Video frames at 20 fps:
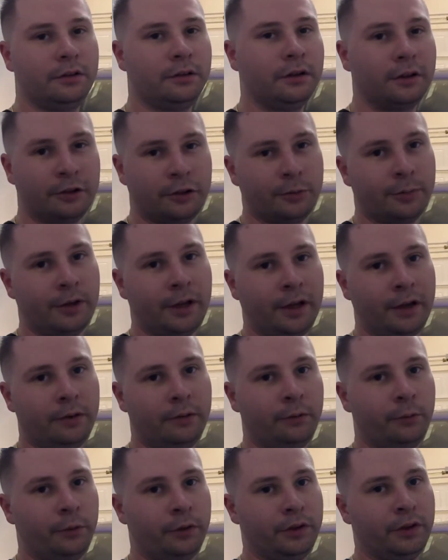a
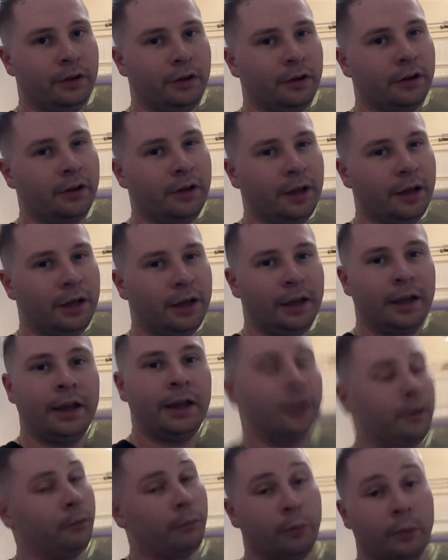spot with the clay, and
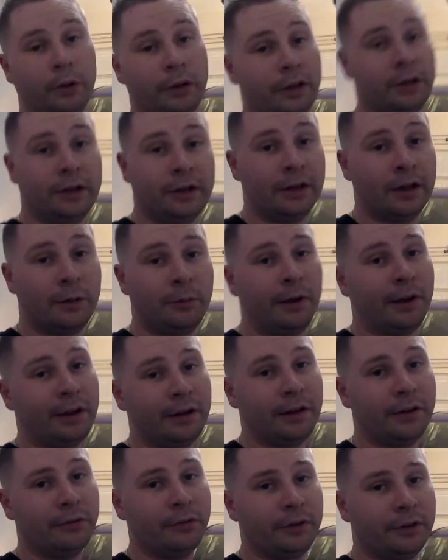it really did not make a
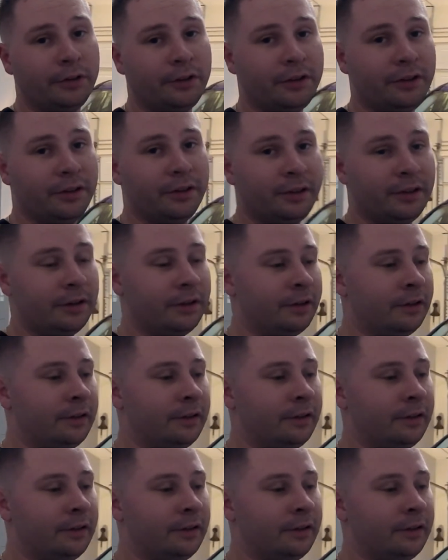difference.